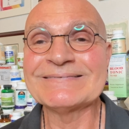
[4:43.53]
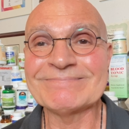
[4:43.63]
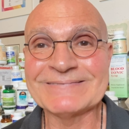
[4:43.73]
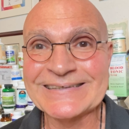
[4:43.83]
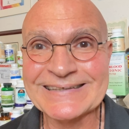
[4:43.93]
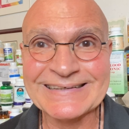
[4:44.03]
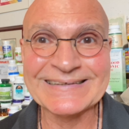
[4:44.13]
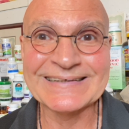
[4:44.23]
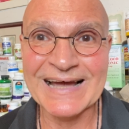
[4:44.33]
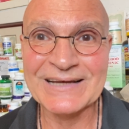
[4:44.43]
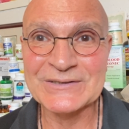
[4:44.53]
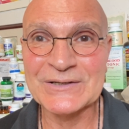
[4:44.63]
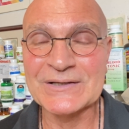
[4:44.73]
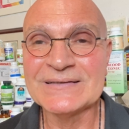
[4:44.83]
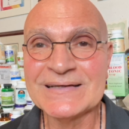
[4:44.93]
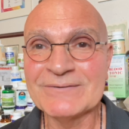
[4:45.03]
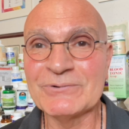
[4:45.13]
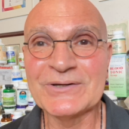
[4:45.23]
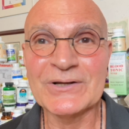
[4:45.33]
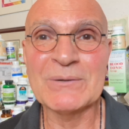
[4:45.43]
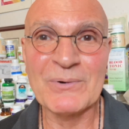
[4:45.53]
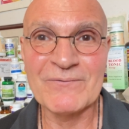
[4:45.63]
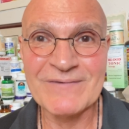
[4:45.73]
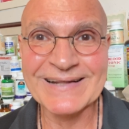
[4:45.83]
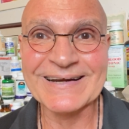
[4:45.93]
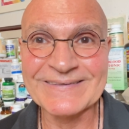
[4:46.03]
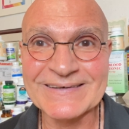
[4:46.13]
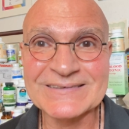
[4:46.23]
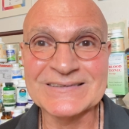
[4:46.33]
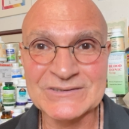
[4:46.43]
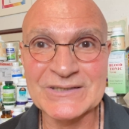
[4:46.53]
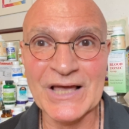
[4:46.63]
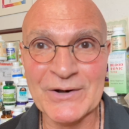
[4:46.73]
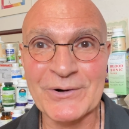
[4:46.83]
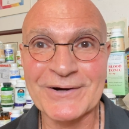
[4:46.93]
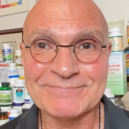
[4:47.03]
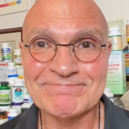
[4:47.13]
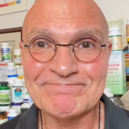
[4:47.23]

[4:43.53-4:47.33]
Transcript: Really not good. We could have prevented this in general.